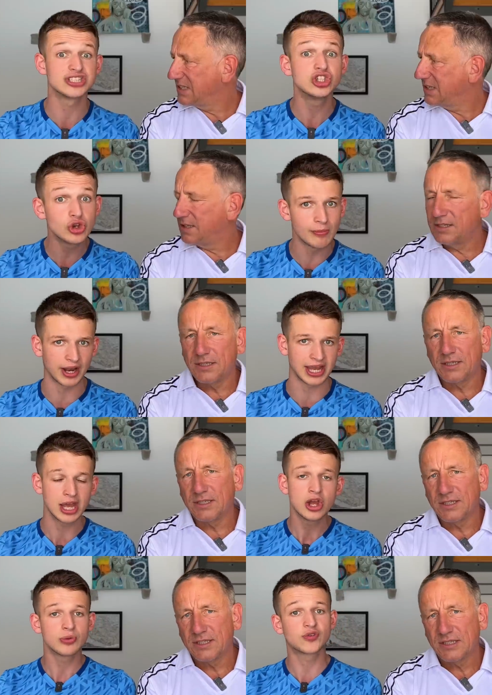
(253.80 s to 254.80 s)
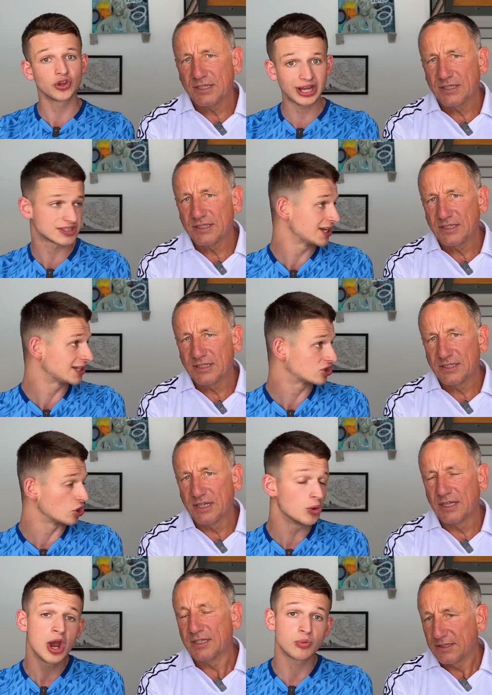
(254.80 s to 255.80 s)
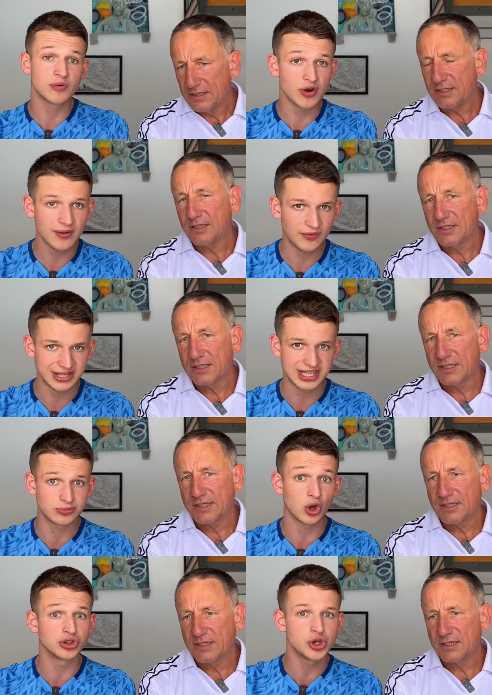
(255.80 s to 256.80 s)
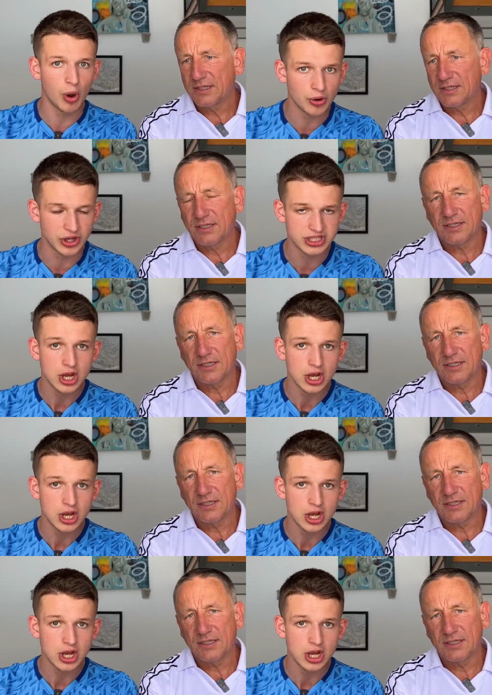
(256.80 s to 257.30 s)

Speaker 1: new money. We've gone down to League Two, we've reinvested, we've got new owners,